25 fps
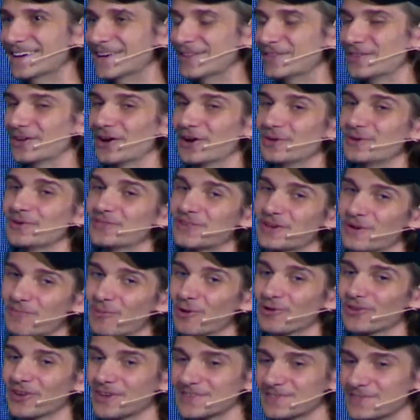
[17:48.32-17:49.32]
not using a
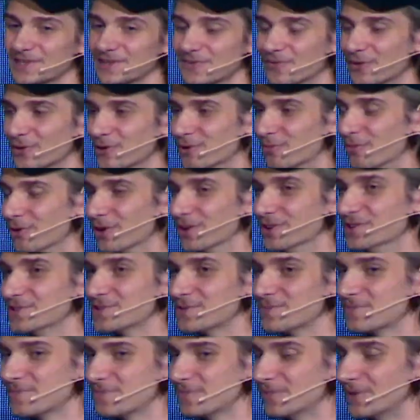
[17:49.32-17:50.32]
multi-sig for your
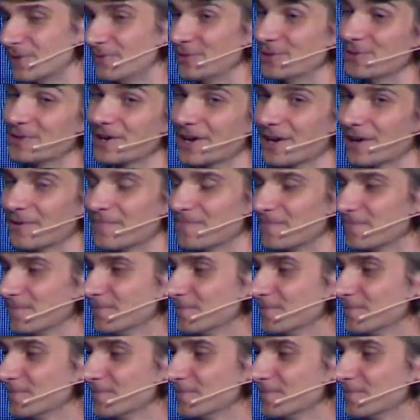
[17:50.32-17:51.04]
bridge, if you can.